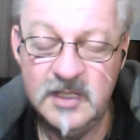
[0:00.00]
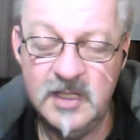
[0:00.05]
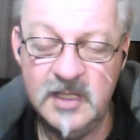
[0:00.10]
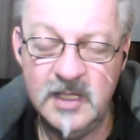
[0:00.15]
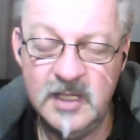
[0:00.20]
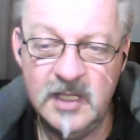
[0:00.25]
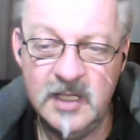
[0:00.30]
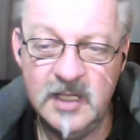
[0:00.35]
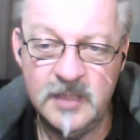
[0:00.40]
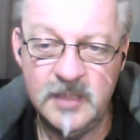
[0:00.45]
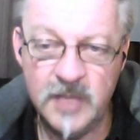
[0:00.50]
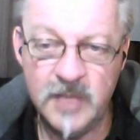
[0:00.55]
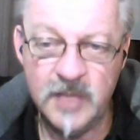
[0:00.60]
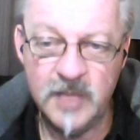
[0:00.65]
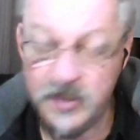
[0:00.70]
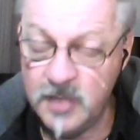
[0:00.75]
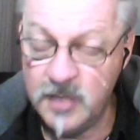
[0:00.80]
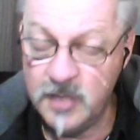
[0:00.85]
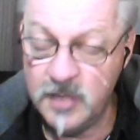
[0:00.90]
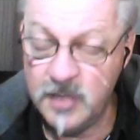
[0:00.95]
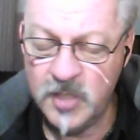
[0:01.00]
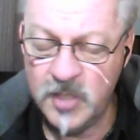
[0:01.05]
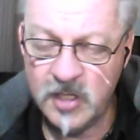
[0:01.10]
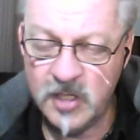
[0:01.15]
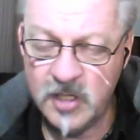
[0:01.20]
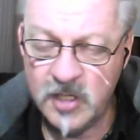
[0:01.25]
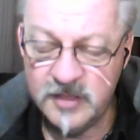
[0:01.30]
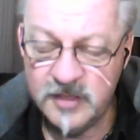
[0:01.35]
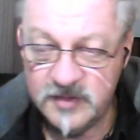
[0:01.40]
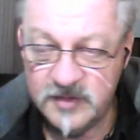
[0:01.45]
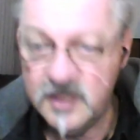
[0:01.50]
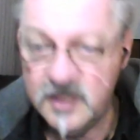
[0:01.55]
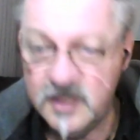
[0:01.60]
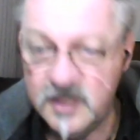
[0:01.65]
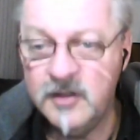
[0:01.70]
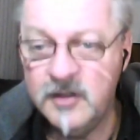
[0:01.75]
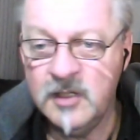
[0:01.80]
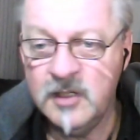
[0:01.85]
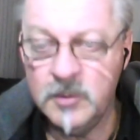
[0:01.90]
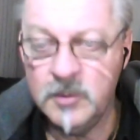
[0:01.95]
I know my guides are there and
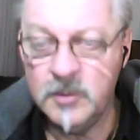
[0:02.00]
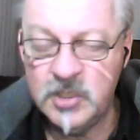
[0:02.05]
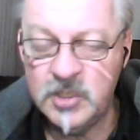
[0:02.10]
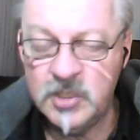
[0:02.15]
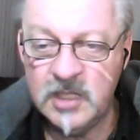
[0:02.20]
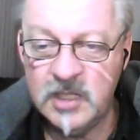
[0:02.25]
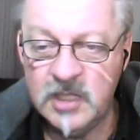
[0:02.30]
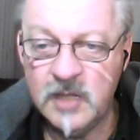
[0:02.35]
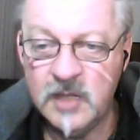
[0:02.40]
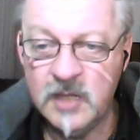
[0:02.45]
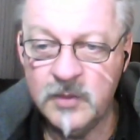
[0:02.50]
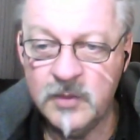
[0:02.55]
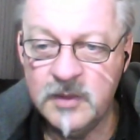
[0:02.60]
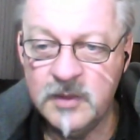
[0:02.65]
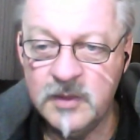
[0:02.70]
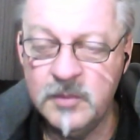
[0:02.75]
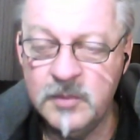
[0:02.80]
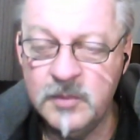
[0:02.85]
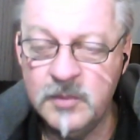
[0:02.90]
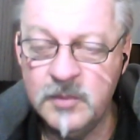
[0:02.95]
I communicate with them,